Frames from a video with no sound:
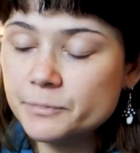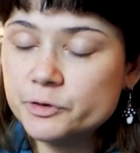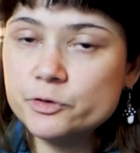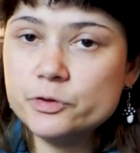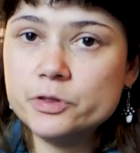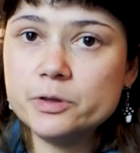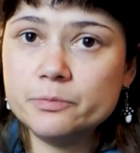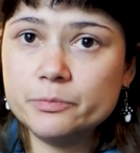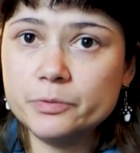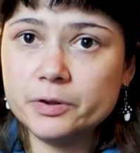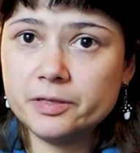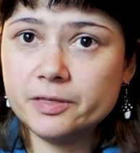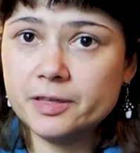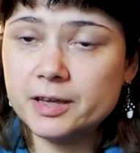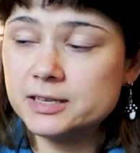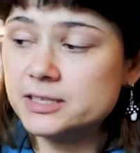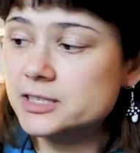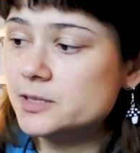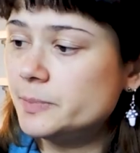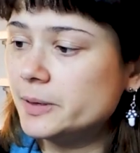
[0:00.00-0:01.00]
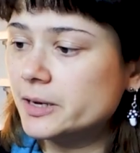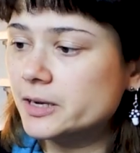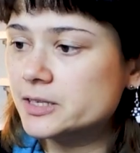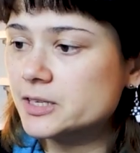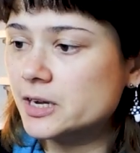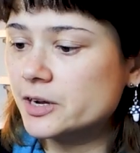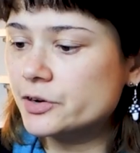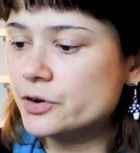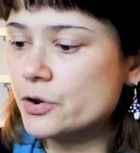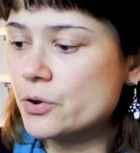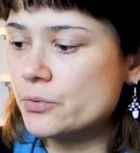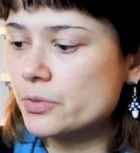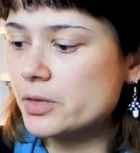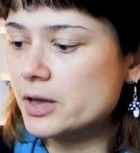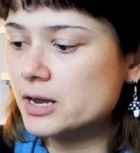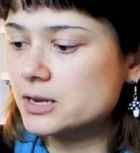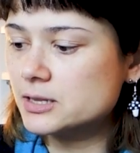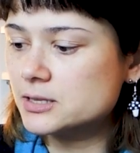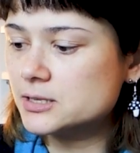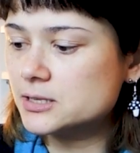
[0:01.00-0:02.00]
do them with this because I know
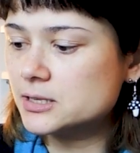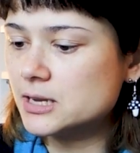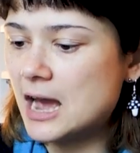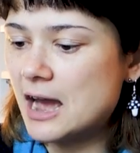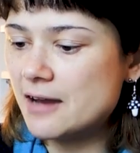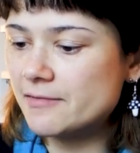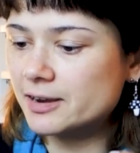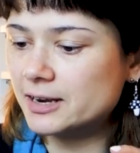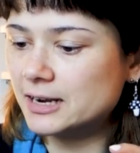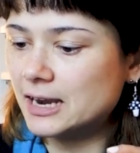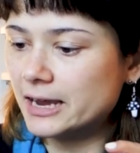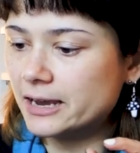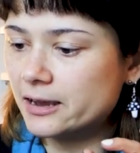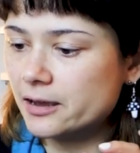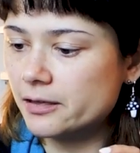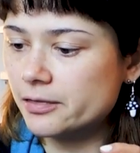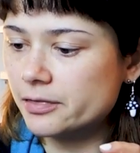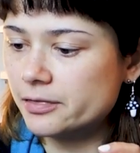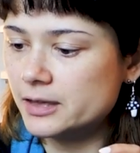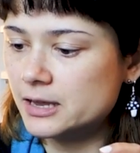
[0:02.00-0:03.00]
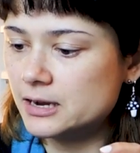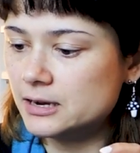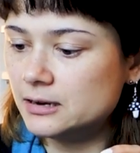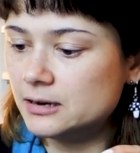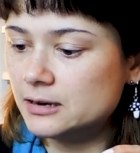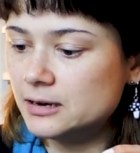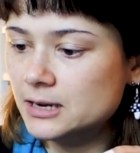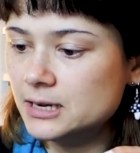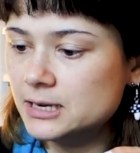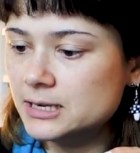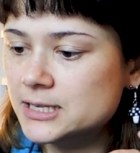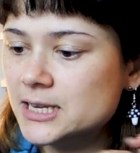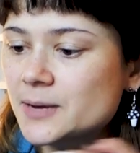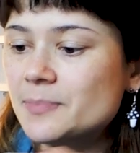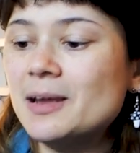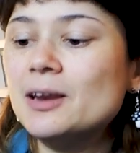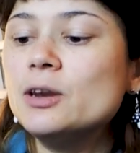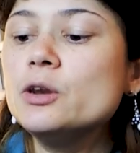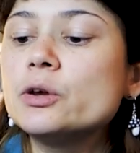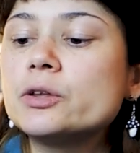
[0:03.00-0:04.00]
that having like a thin
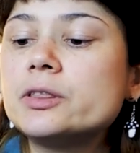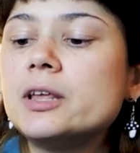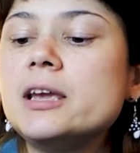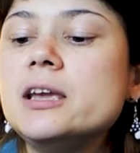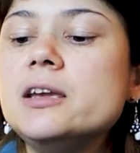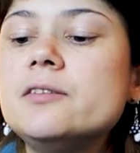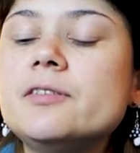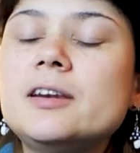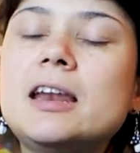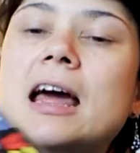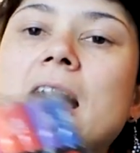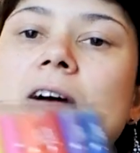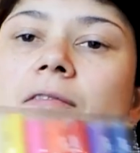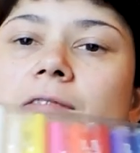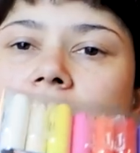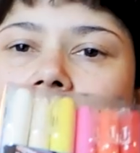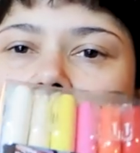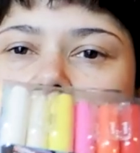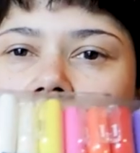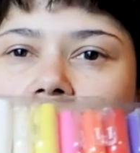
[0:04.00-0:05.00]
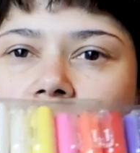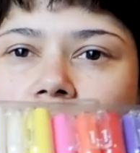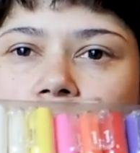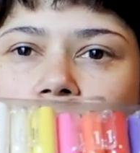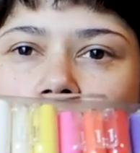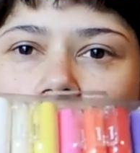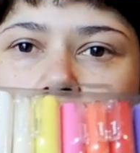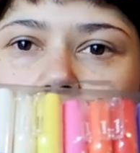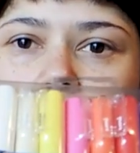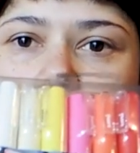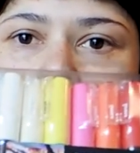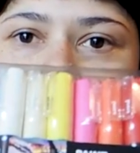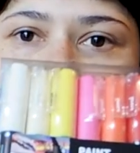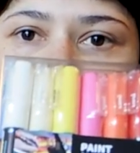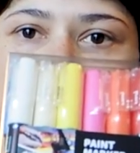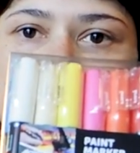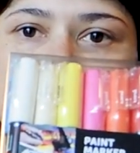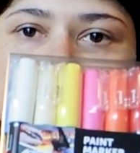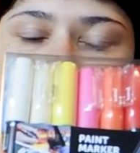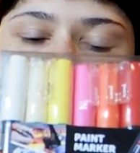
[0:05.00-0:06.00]
tip, and look, they even have like
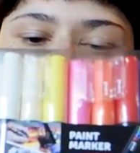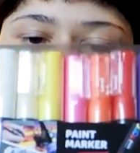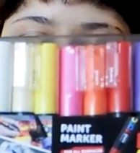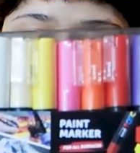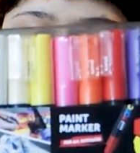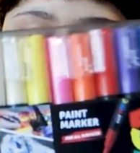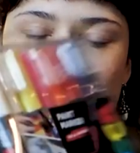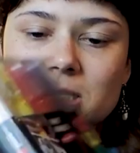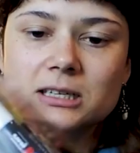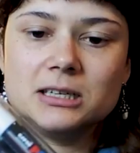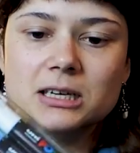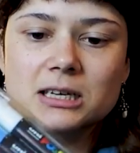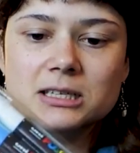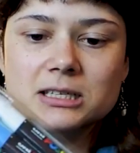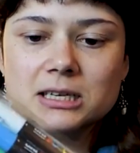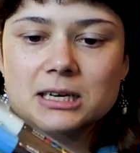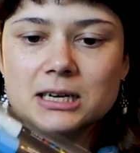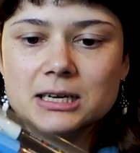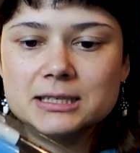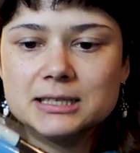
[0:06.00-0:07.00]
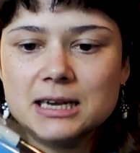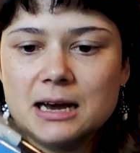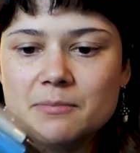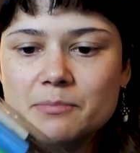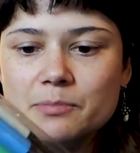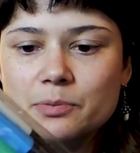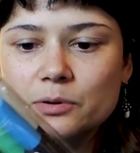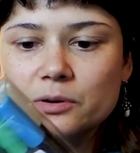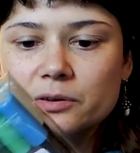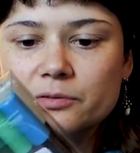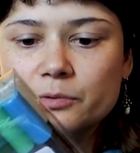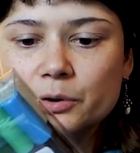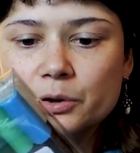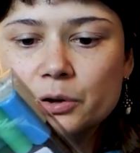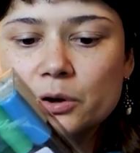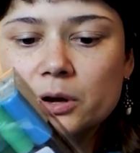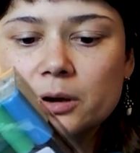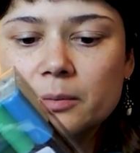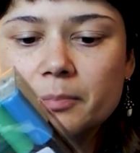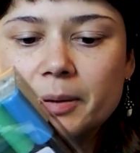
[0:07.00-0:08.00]
stones and stuff as, a, as an example of what
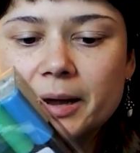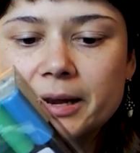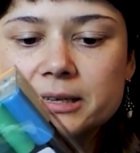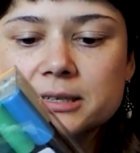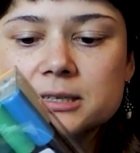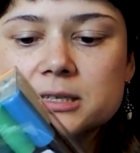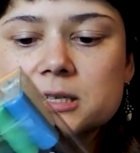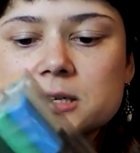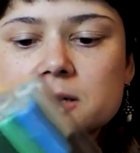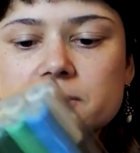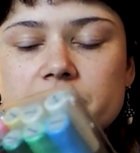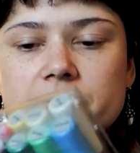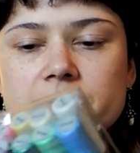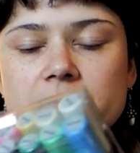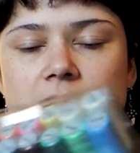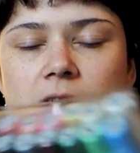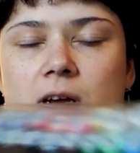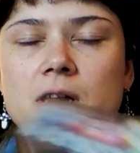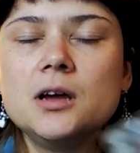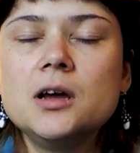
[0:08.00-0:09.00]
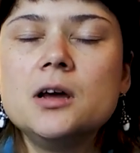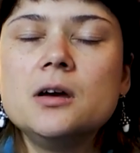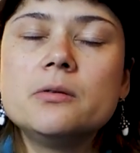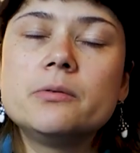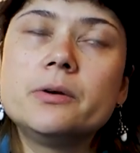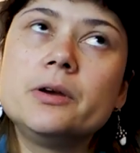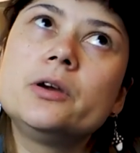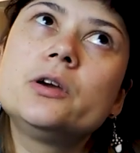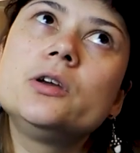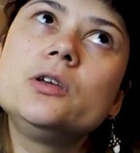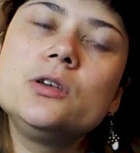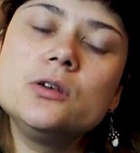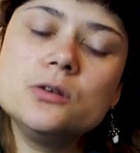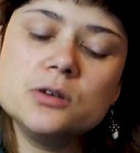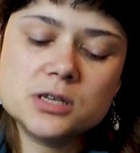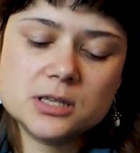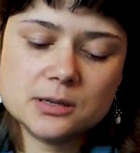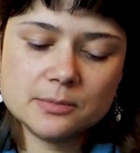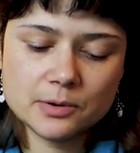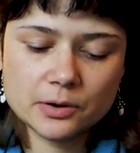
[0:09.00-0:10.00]
you can paint stuff, what you can
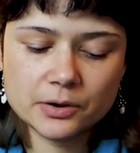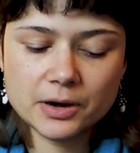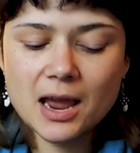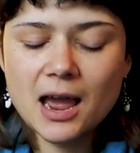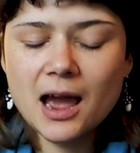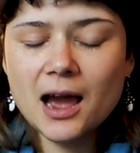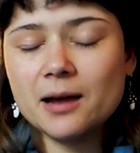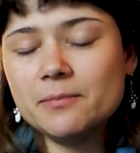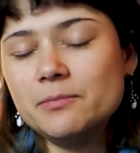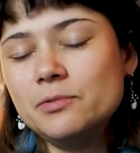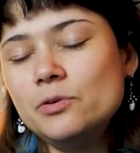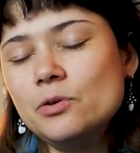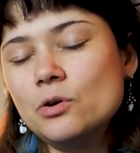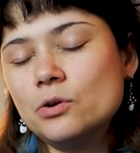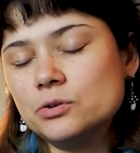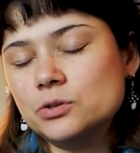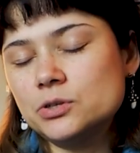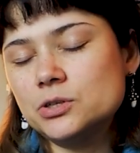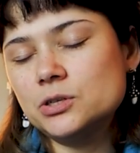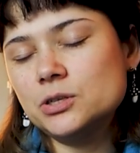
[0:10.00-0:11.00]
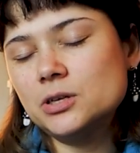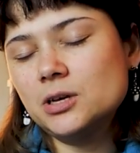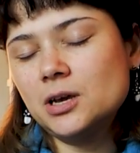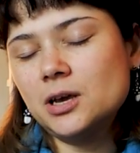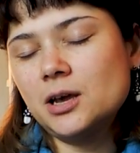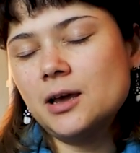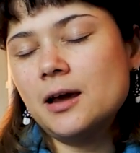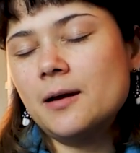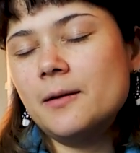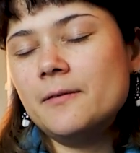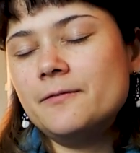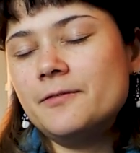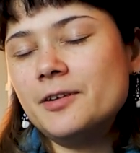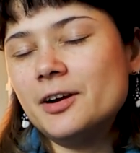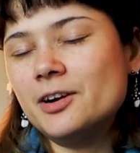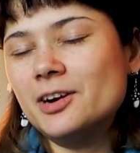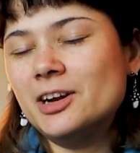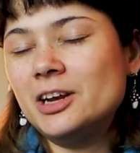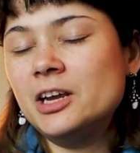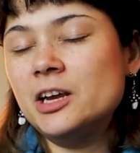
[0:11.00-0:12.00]
use them on. I'm not
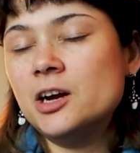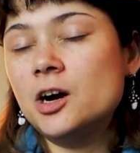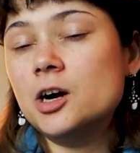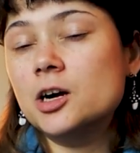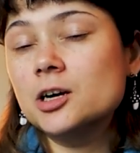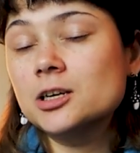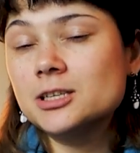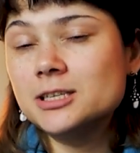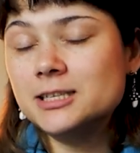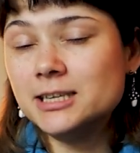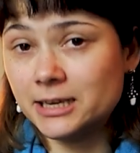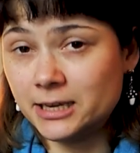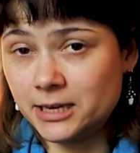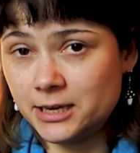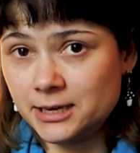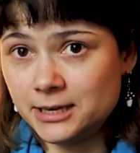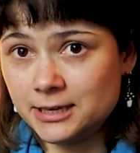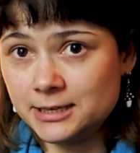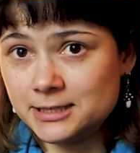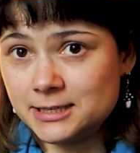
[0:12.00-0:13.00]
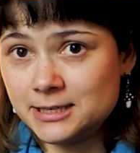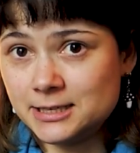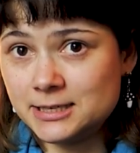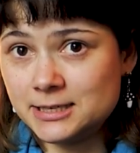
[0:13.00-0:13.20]
very articulate